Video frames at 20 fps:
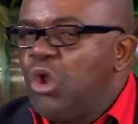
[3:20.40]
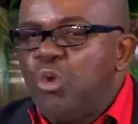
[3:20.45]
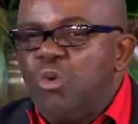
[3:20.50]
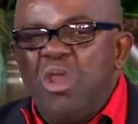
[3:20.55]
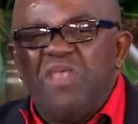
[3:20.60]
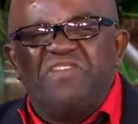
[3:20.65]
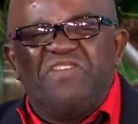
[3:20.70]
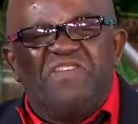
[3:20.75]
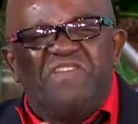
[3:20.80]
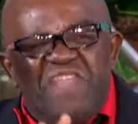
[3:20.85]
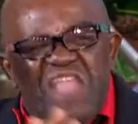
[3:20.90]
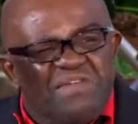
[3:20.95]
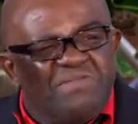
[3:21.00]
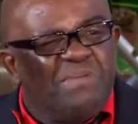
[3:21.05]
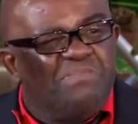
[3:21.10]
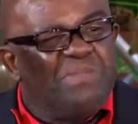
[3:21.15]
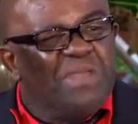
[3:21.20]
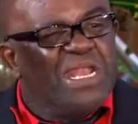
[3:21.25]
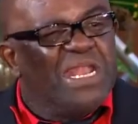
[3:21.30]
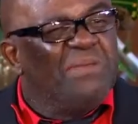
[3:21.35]
who has never
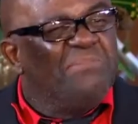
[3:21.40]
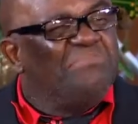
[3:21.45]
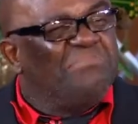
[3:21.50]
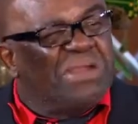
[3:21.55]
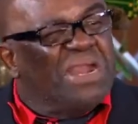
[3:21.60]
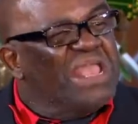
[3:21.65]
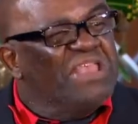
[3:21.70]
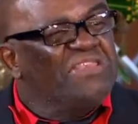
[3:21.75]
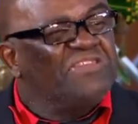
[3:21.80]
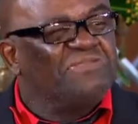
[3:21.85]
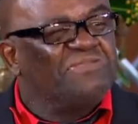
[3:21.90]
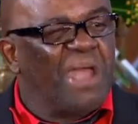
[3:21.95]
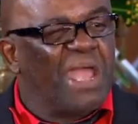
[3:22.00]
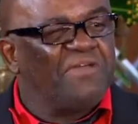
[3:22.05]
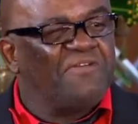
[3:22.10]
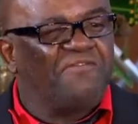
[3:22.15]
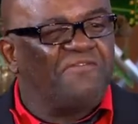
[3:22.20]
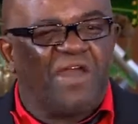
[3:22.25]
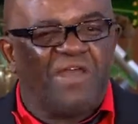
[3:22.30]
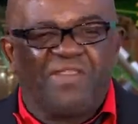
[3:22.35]
been embraced by
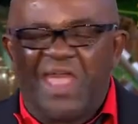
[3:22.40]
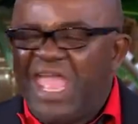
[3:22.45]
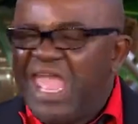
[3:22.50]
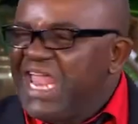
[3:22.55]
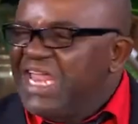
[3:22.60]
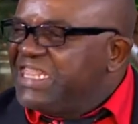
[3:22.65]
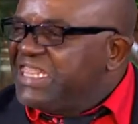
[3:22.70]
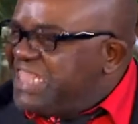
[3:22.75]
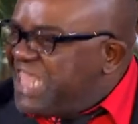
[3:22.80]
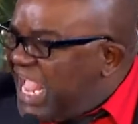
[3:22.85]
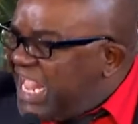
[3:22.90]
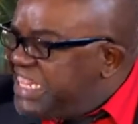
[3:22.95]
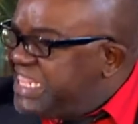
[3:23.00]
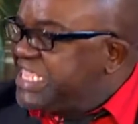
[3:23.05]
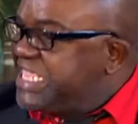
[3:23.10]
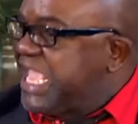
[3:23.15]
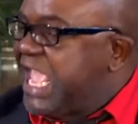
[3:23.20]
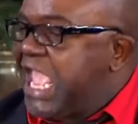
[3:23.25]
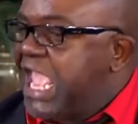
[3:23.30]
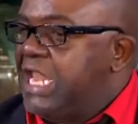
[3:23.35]
a father, that
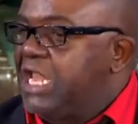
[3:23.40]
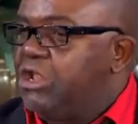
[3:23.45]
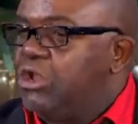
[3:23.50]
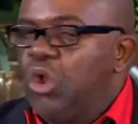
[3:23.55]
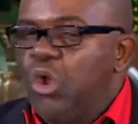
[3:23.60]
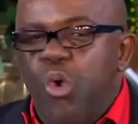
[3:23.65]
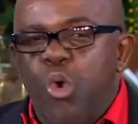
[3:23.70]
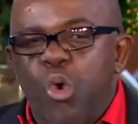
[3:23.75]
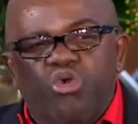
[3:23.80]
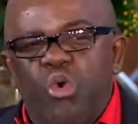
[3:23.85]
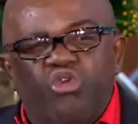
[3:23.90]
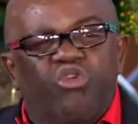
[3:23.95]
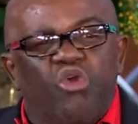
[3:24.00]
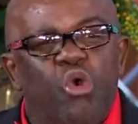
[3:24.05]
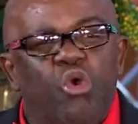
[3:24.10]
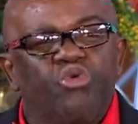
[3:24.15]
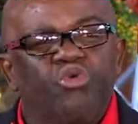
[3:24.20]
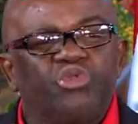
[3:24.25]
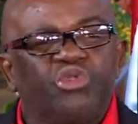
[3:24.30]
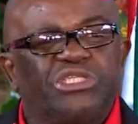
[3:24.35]
girl who
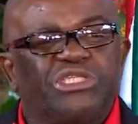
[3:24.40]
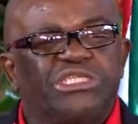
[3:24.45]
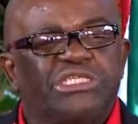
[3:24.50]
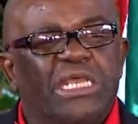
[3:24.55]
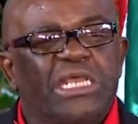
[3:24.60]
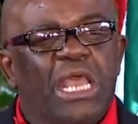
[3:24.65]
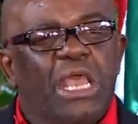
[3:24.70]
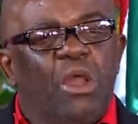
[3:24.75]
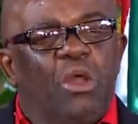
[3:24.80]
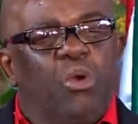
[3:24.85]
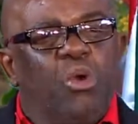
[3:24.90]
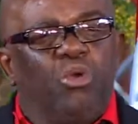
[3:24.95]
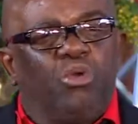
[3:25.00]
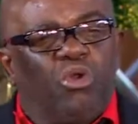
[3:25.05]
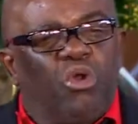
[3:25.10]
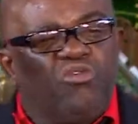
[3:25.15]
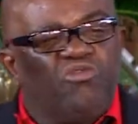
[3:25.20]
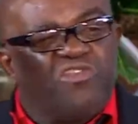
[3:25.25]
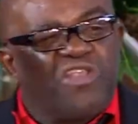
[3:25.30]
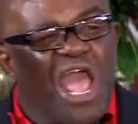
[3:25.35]
grows, who
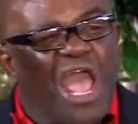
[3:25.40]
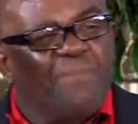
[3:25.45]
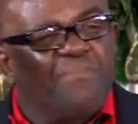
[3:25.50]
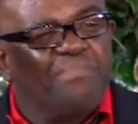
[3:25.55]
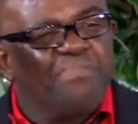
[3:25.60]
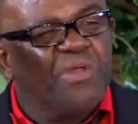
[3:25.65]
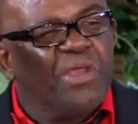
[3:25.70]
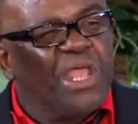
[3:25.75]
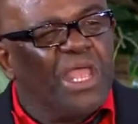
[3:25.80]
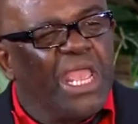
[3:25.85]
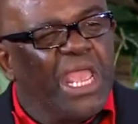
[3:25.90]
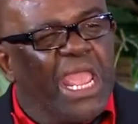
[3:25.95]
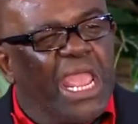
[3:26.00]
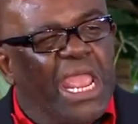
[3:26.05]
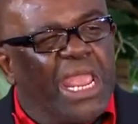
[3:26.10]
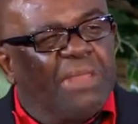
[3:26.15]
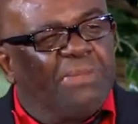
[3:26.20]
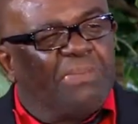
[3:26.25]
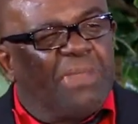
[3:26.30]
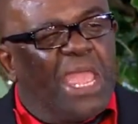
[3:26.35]
grows up, Uh,
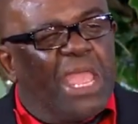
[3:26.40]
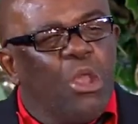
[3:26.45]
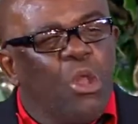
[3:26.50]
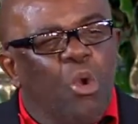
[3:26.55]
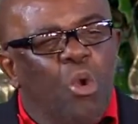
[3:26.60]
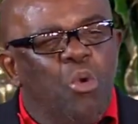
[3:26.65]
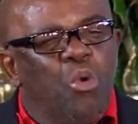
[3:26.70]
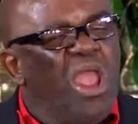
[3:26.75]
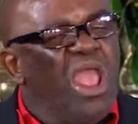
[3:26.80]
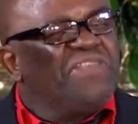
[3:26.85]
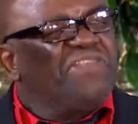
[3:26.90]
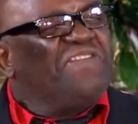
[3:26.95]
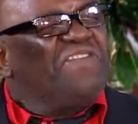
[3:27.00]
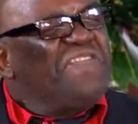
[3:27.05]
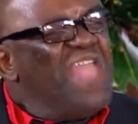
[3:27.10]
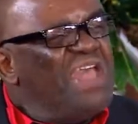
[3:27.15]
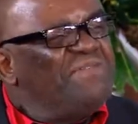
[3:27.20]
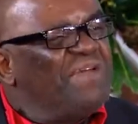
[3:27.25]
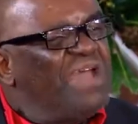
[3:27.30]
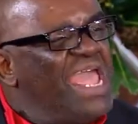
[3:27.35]
uh, who has
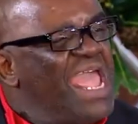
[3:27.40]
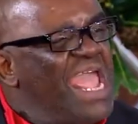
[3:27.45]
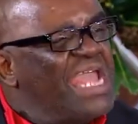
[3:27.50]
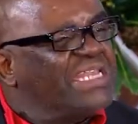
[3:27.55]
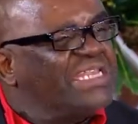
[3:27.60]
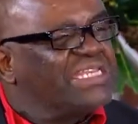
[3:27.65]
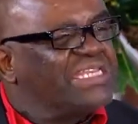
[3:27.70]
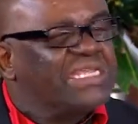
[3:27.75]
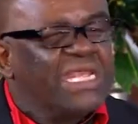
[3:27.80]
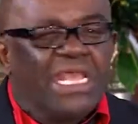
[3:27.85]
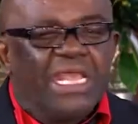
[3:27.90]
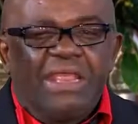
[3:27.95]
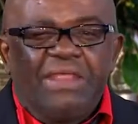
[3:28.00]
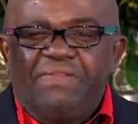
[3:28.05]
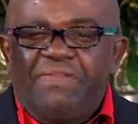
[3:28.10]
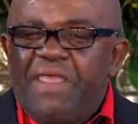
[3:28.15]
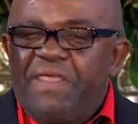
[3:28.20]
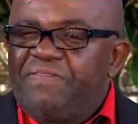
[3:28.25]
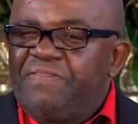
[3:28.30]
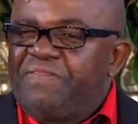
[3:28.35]
never had
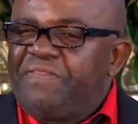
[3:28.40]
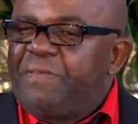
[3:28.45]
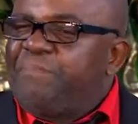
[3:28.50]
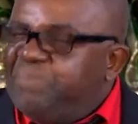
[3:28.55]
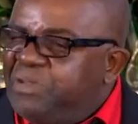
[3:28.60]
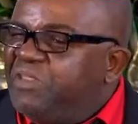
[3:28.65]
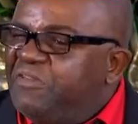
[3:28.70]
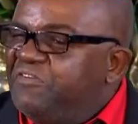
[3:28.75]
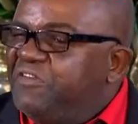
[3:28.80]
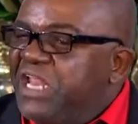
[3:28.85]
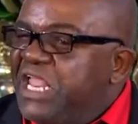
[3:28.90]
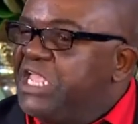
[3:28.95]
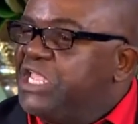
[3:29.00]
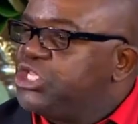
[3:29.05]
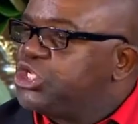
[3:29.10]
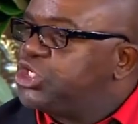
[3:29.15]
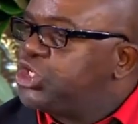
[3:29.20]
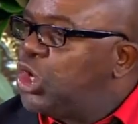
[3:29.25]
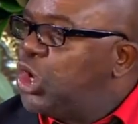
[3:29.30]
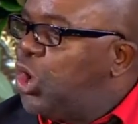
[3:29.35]
the, the
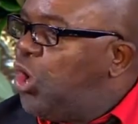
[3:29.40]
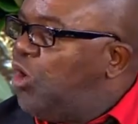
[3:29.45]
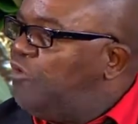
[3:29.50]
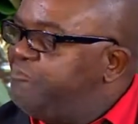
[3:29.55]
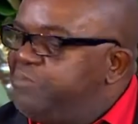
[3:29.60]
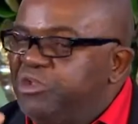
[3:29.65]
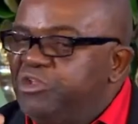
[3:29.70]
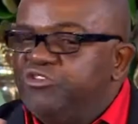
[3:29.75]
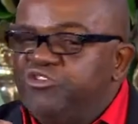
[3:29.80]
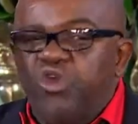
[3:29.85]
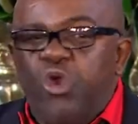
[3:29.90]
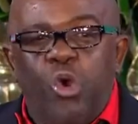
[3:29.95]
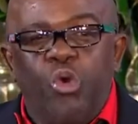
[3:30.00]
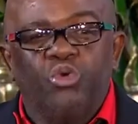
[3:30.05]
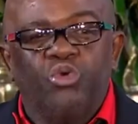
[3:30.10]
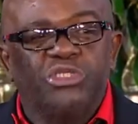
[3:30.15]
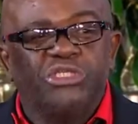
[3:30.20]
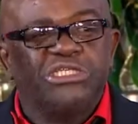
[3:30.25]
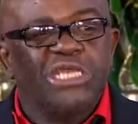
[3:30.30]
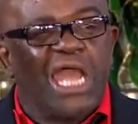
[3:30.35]
privilege of being
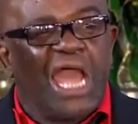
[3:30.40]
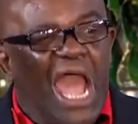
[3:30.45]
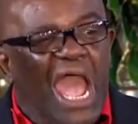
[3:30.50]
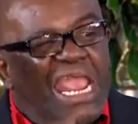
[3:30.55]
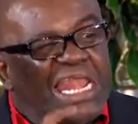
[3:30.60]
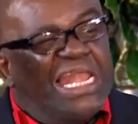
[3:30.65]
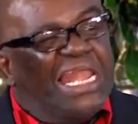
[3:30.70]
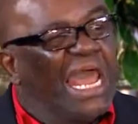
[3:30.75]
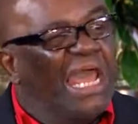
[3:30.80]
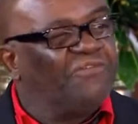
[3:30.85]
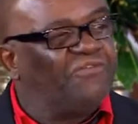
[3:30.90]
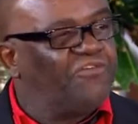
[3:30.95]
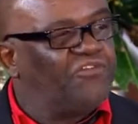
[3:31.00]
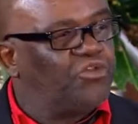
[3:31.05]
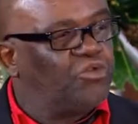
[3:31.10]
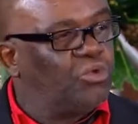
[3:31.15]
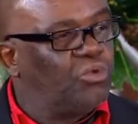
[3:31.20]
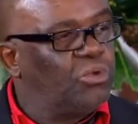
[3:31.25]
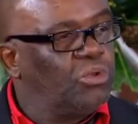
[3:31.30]
told, I love you.